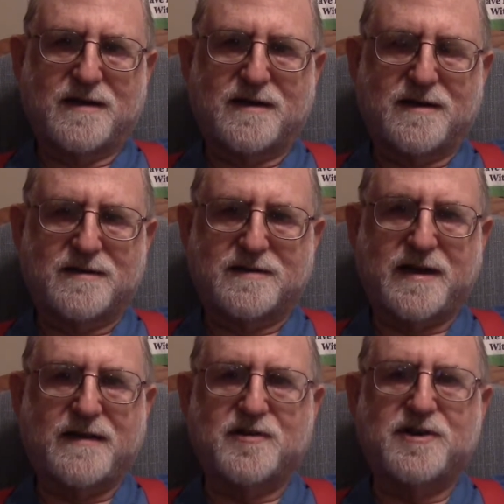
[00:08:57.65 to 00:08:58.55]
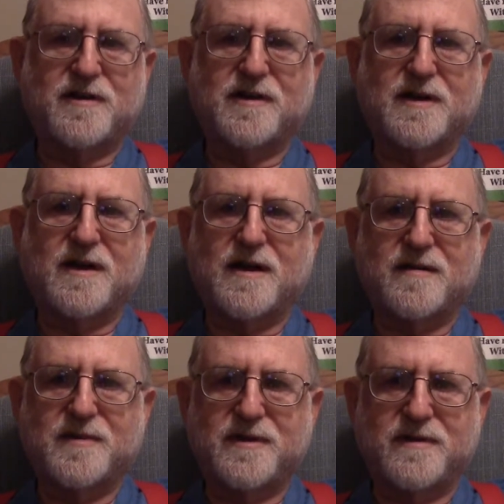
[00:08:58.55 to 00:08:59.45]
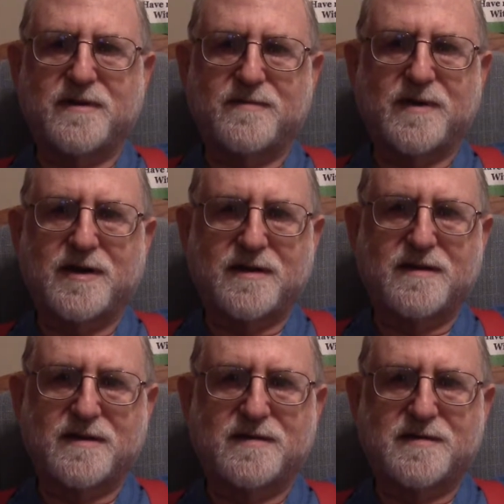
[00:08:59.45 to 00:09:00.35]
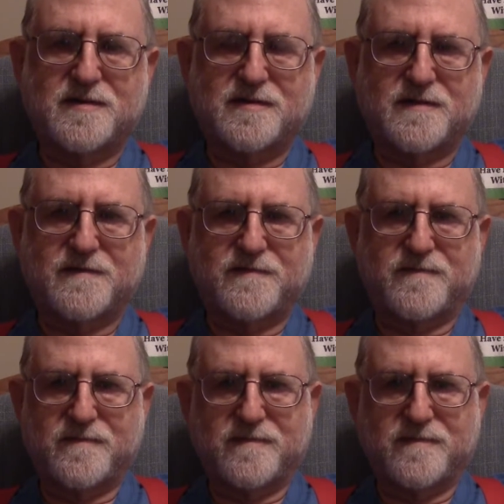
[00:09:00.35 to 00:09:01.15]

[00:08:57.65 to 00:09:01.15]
to have a sharing economy that might consist of